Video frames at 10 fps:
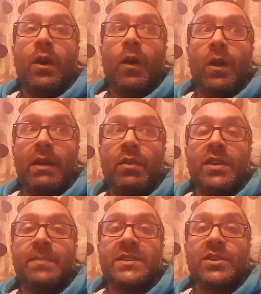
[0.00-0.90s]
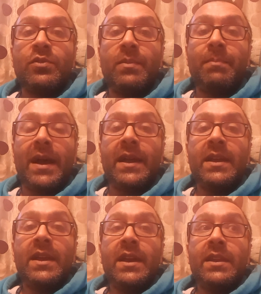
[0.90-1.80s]
All I want is my children back.
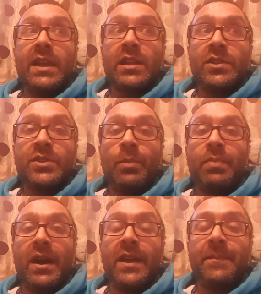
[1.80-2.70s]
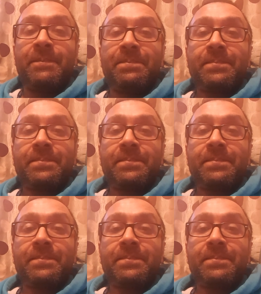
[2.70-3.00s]
Nicholas O'Brien,